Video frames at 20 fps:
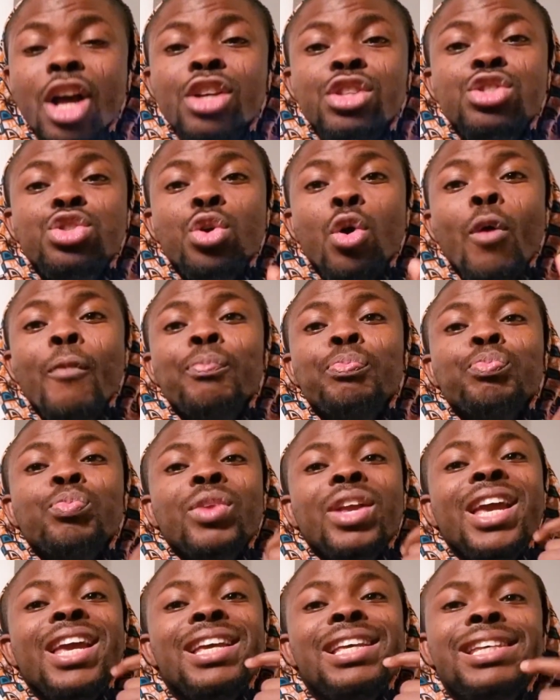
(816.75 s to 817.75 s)
So
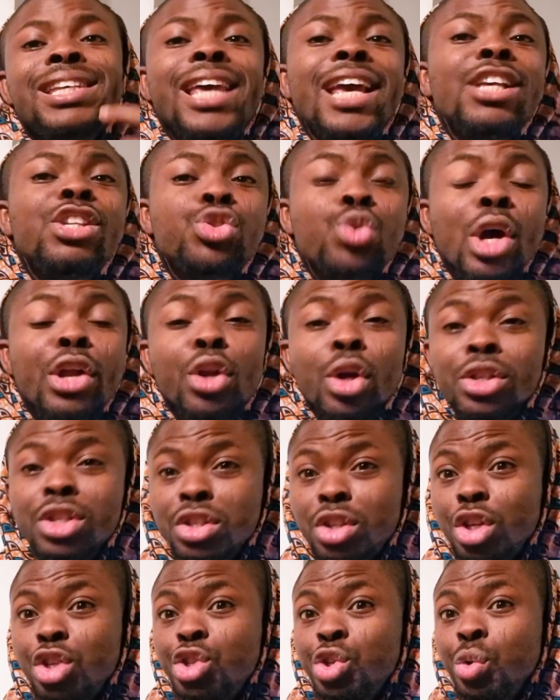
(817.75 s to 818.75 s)
in case you are not
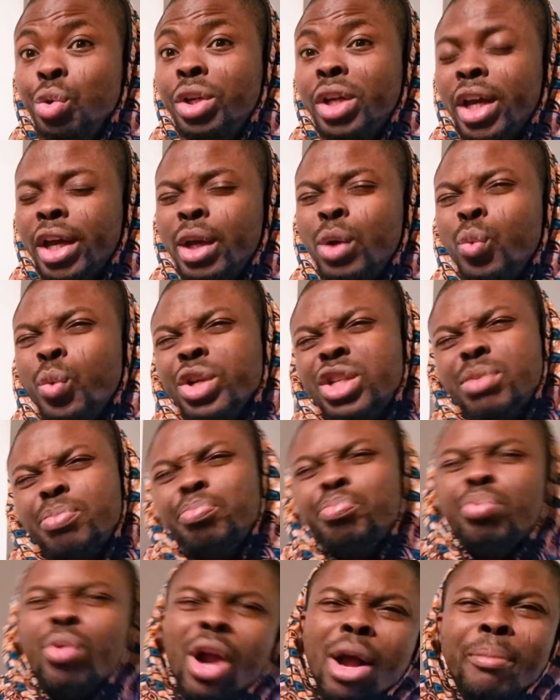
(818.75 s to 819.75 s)
in the UK, which
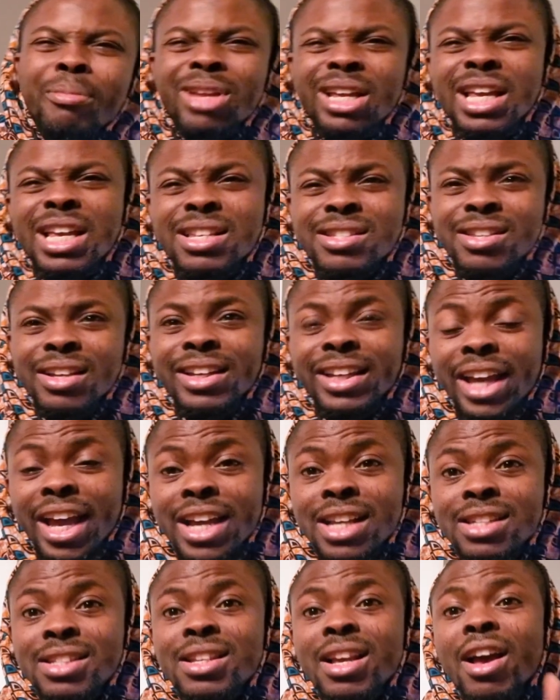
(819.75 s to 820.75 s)
probably is the
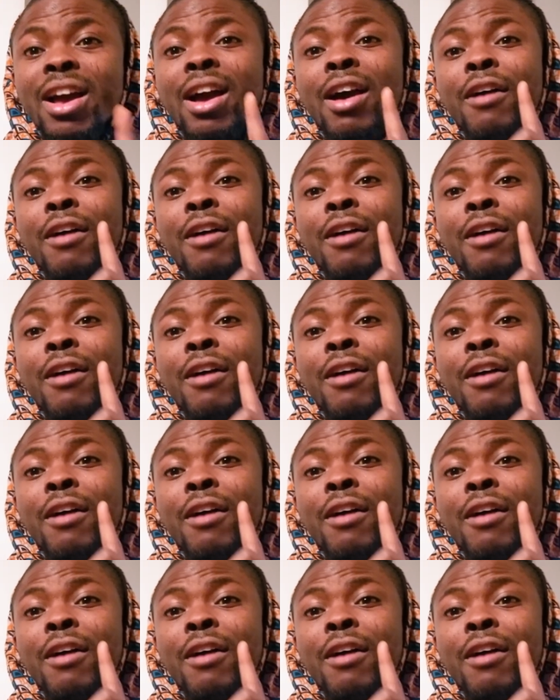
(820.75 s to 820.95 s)
case,